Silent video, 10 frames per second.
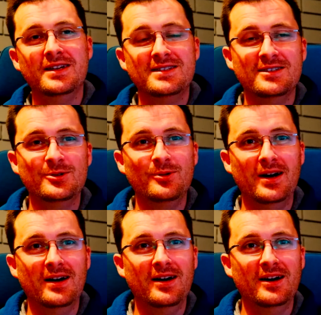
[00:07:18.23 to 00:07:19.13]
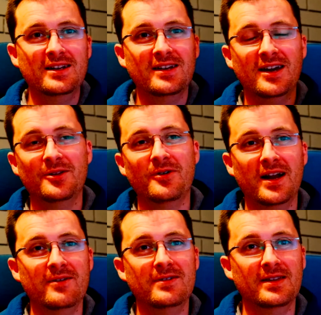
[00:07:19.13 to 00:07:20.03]
need to color
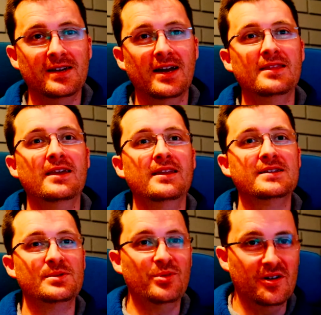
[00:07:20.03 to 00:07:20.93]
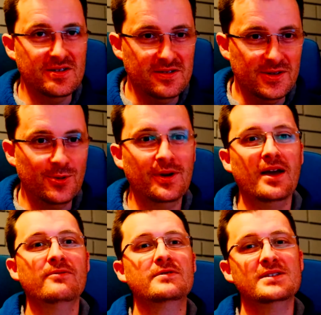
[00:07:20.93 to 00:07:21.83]
grade everything, and then that's a process of
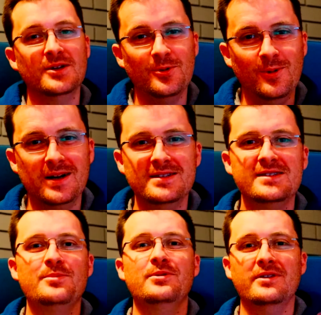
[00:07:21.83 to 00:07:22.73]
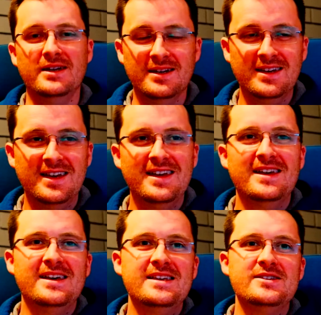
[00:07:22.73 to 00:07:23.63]
doing every single one separately.
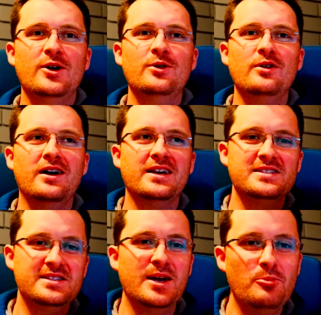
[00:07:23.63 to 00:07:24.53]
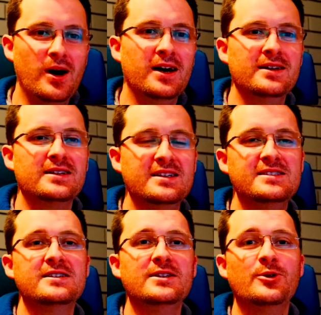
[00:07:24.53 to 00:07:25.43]
So I guess step one,
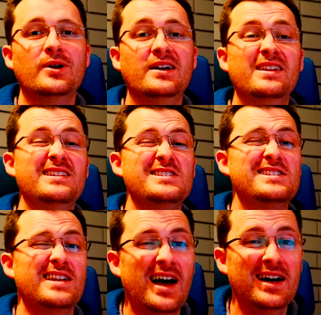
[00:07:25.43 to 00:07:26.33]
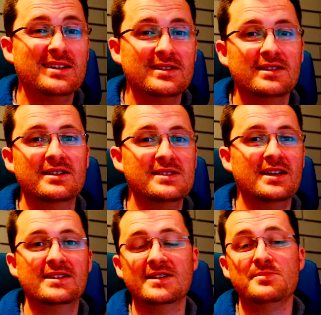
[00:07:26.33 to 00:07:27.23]
consider doing it at the start, because
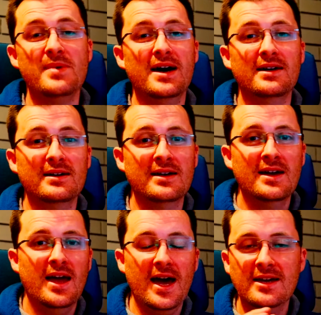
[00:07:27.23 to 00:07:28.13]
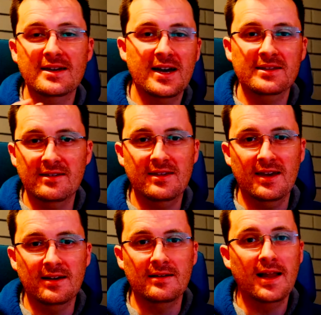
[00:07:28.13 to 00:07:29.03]
then it doesn't matter how you cut the
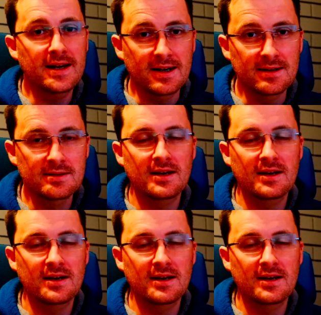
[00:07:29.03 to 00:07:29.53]
thing later,